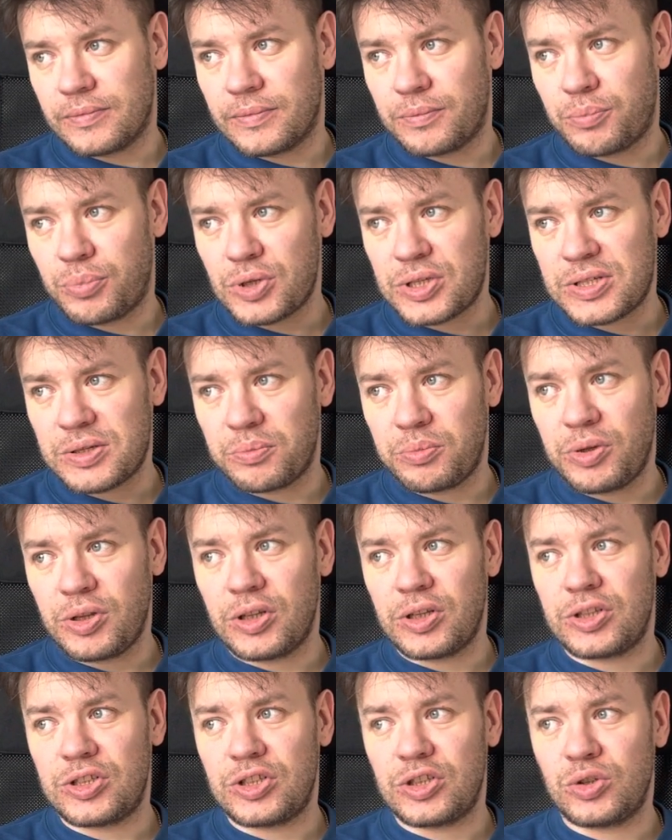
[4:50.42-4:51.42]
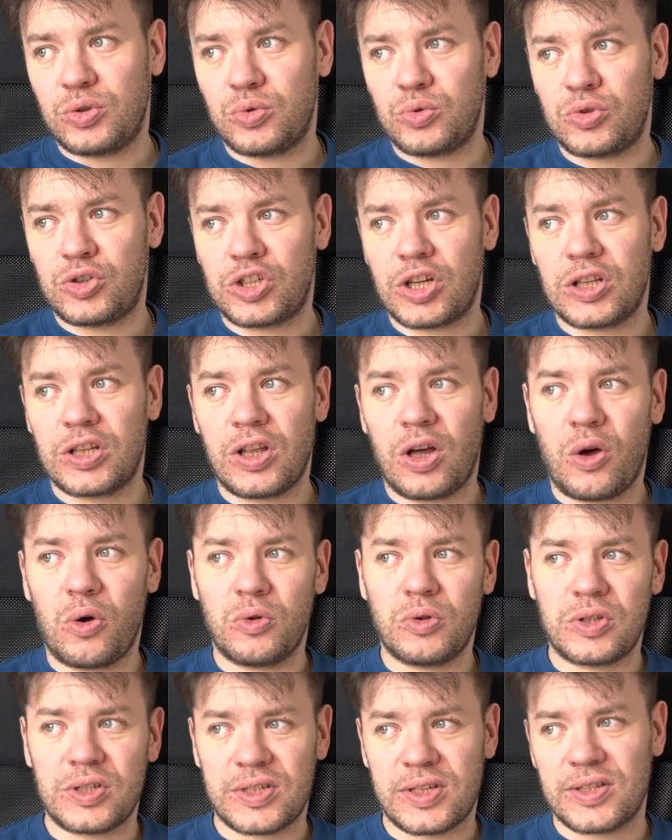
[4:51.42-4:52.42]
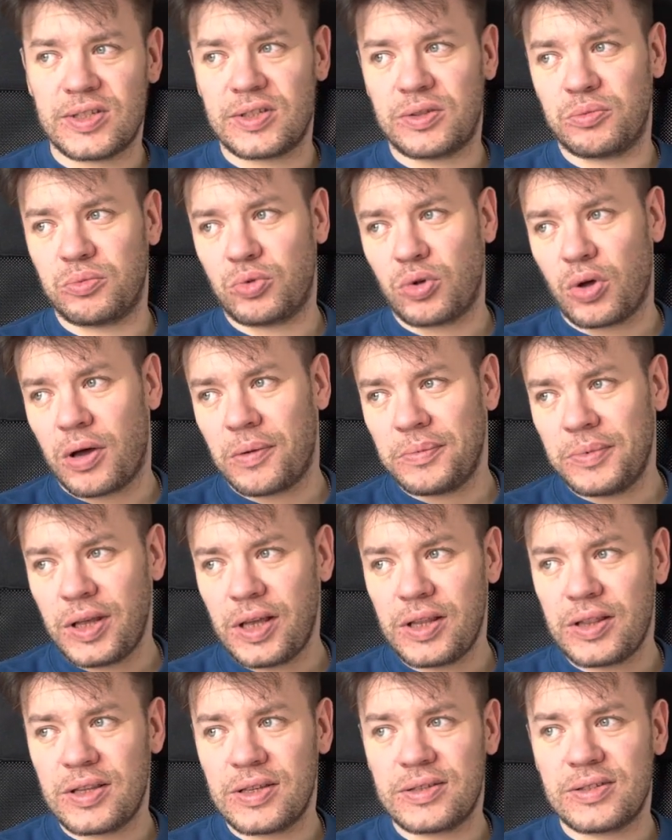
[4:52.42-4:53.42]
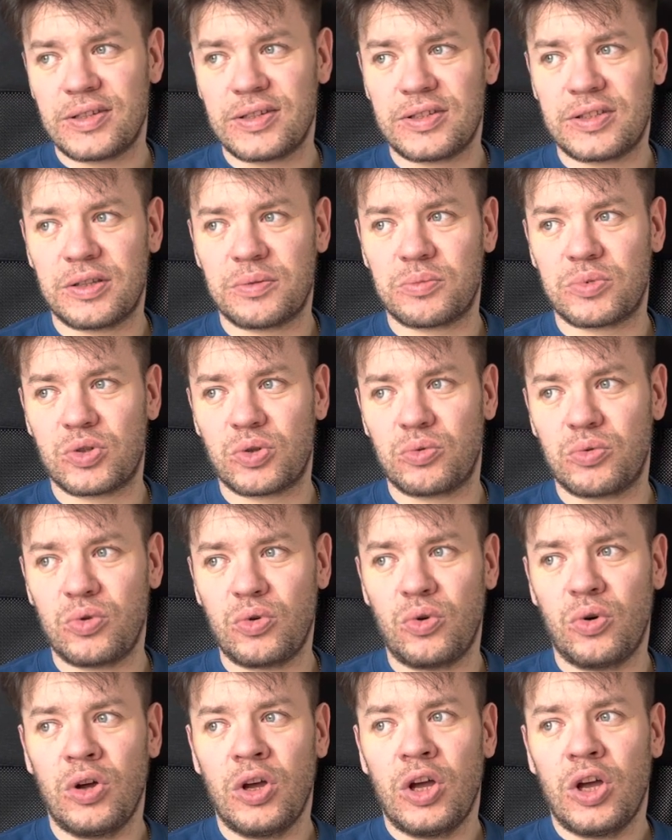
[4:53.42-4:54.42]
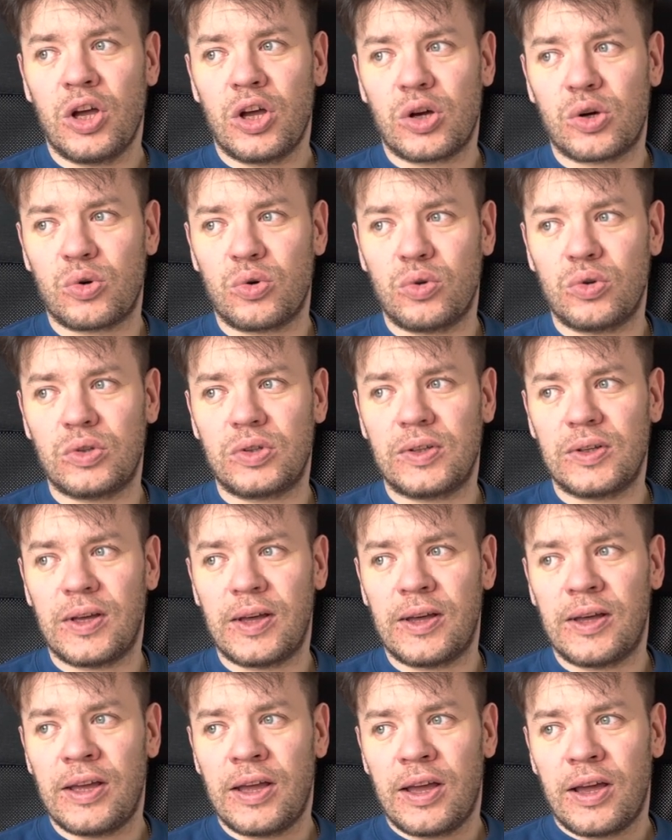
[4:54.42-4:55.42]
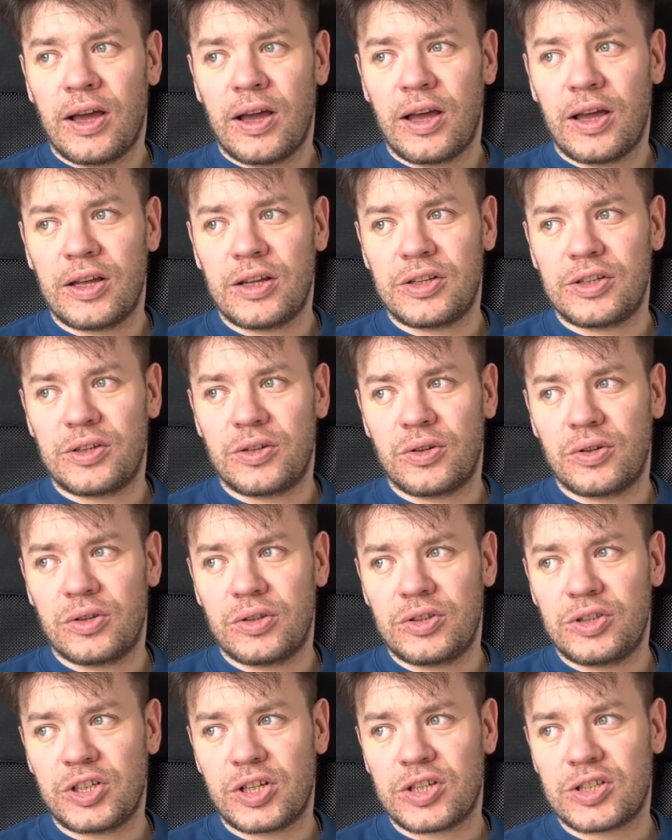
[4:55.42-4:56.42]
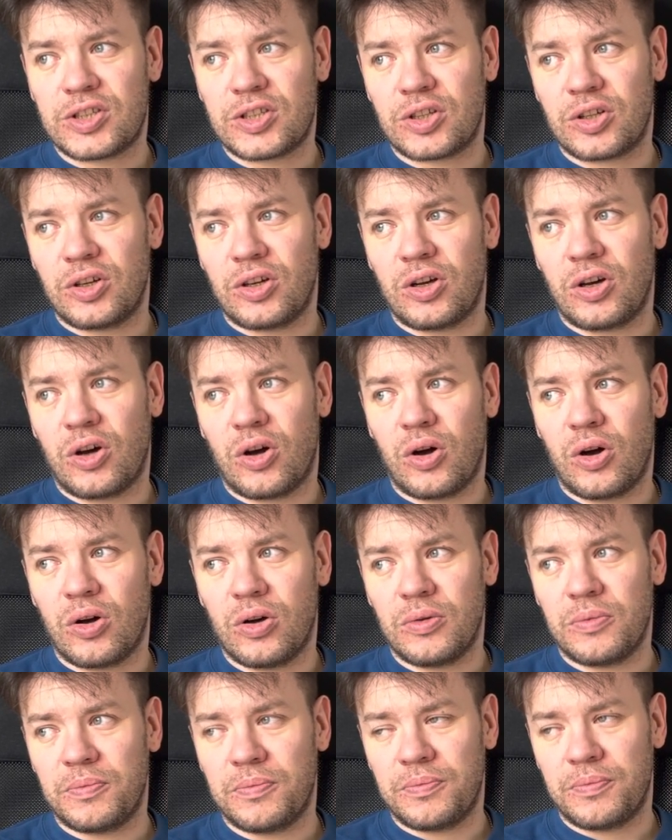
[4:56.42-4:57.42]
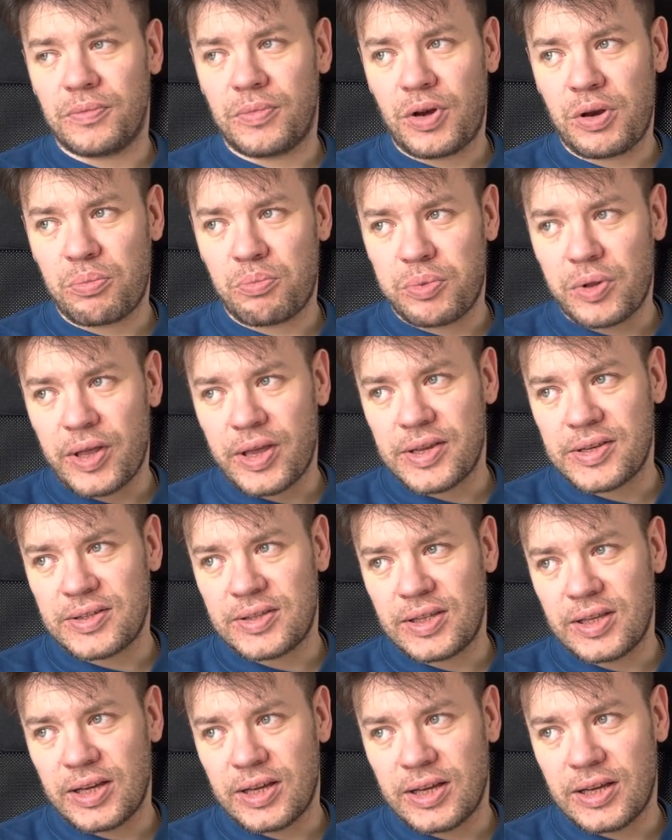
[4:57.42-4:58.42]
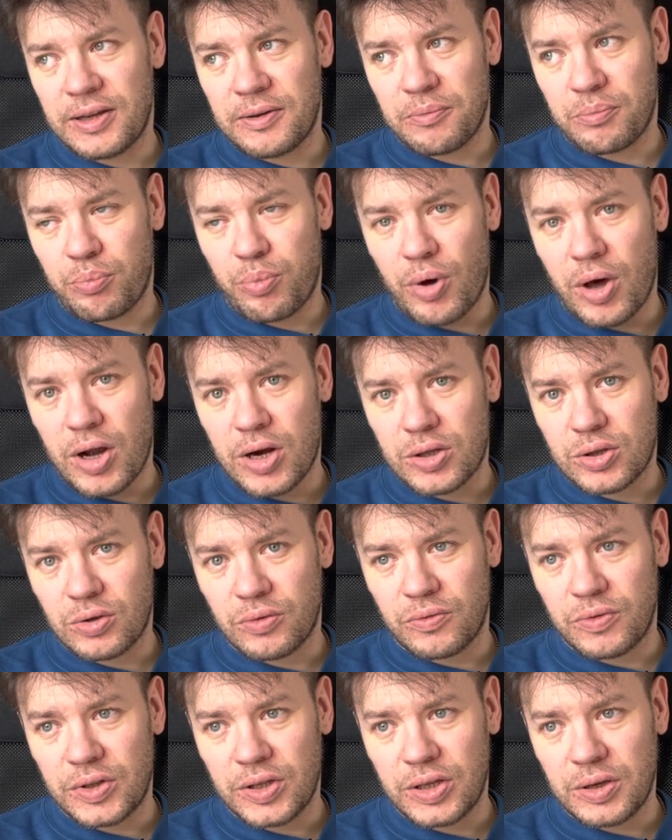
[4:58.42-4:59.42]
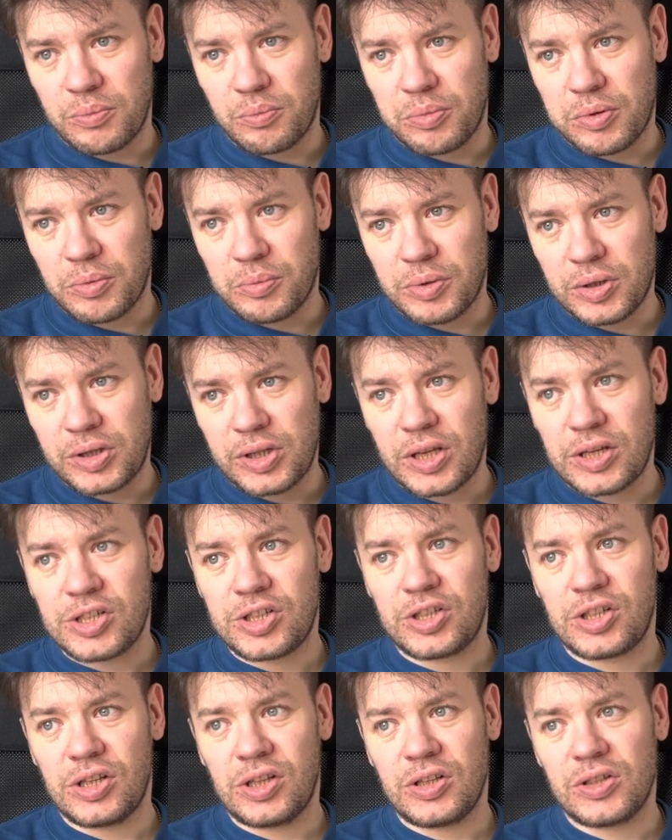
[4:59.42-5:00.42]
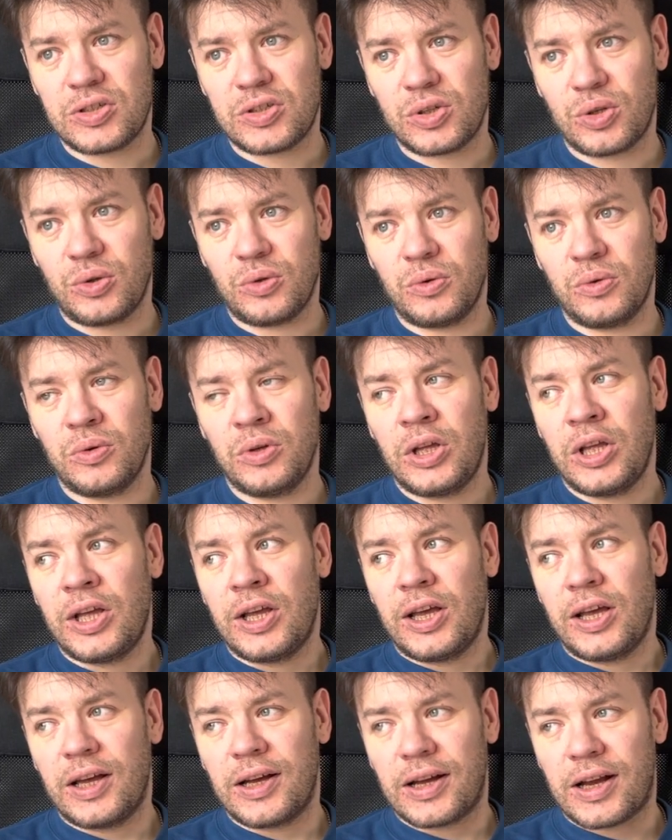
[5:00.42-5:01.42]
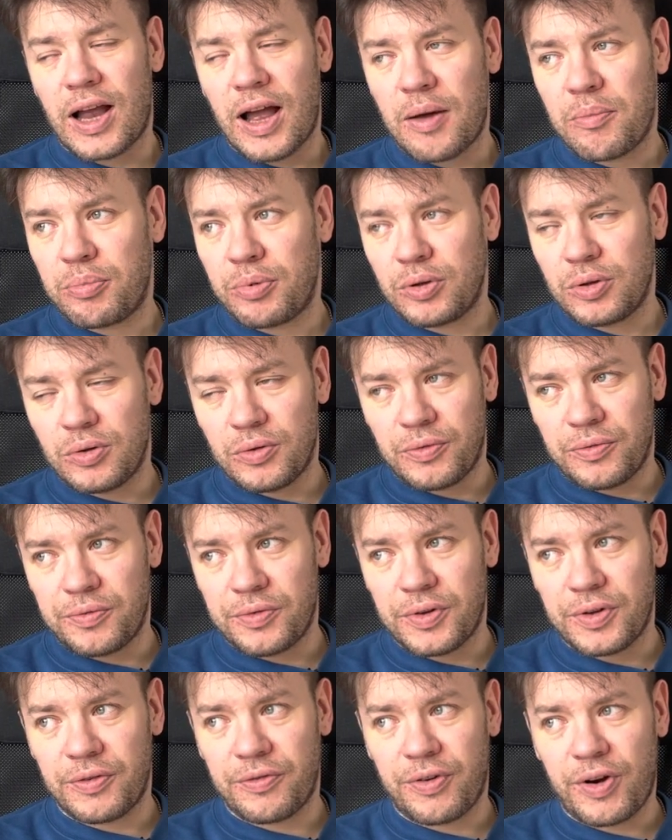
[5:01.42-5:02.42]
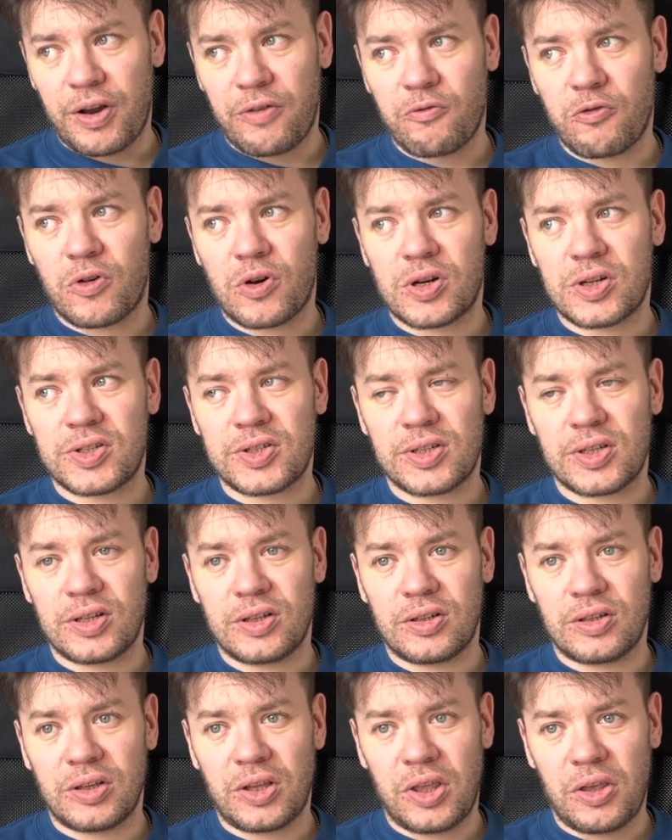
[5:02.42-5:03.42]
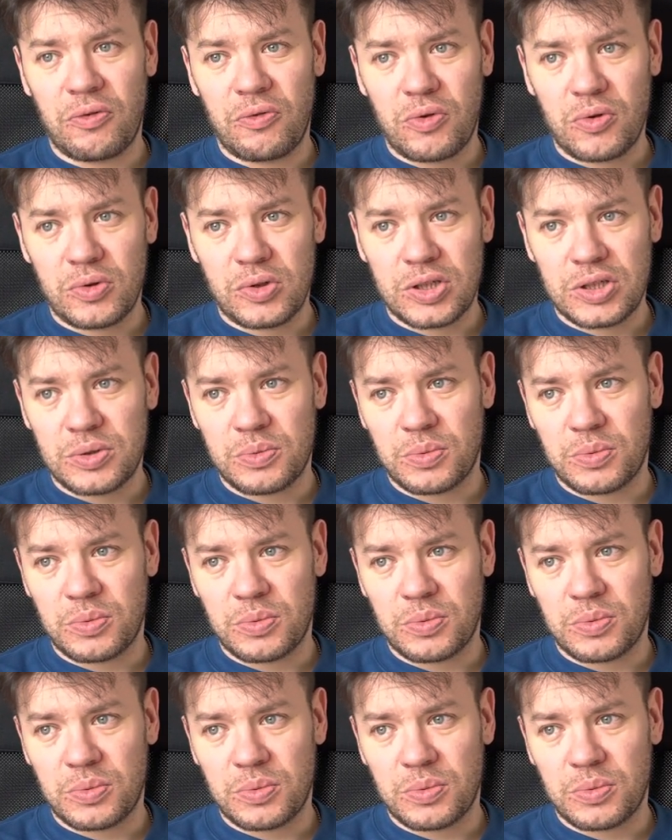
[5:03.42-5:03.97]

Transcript: possibility to shut down the system, to update the system. So you could just replace the part of the implementation. So a couple of frameworks give you this